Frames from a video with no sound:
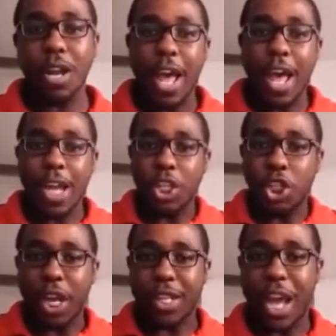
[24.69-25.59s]
and
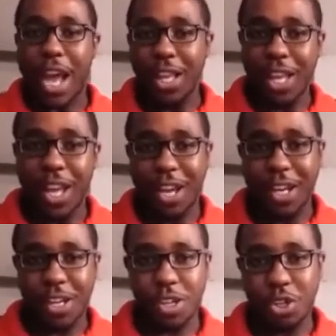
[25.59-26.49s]
check that link
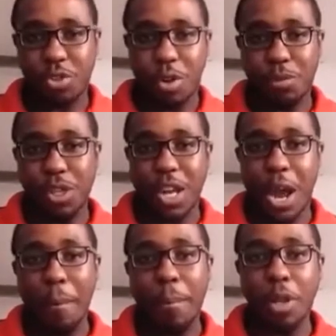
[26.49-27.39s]
in the description
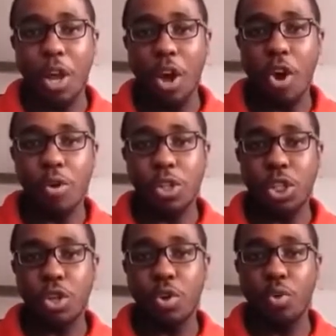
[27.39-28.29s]
down below
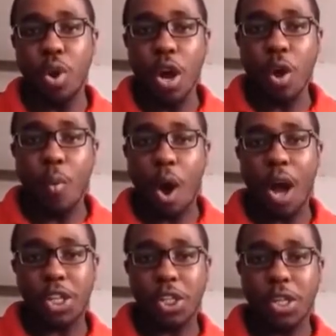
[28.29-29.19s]
to
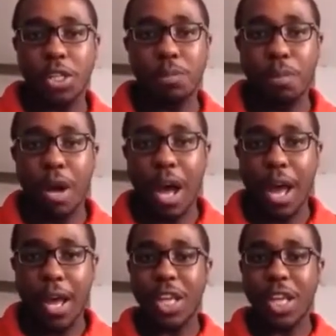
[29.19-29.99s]
watch this by.